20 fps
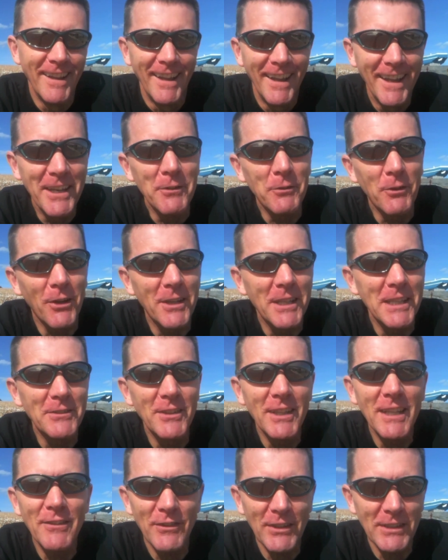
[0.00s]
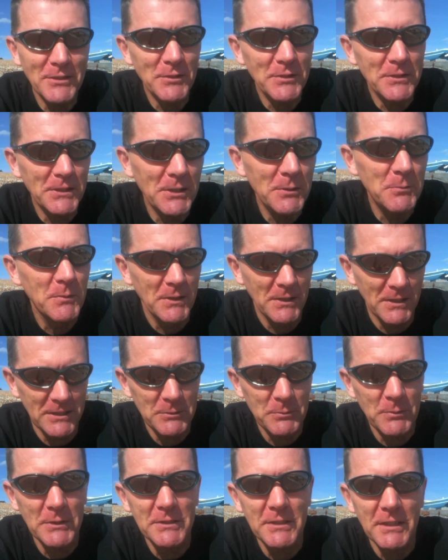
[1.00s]
Anyway, I'll leave it there. Thanks for your time. I'll
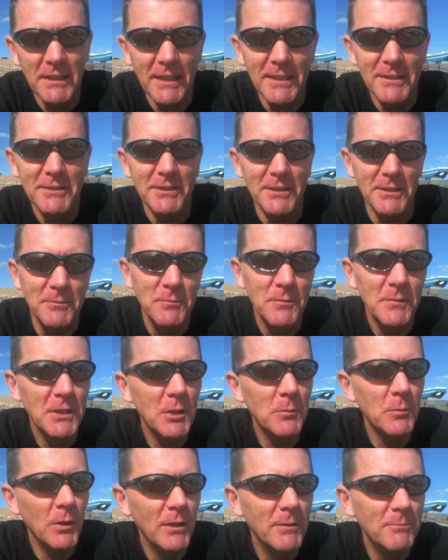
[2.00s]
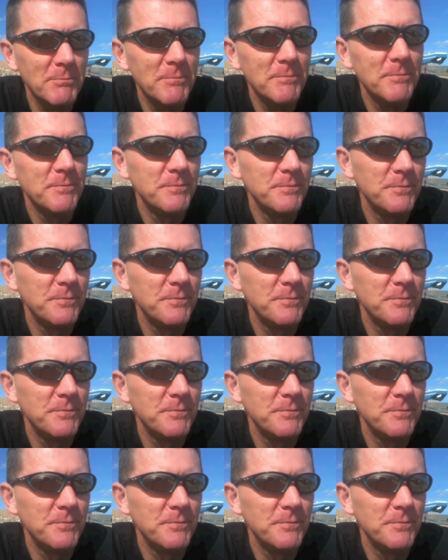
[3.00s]
speak to you again soon. Goodbye. Goodbye.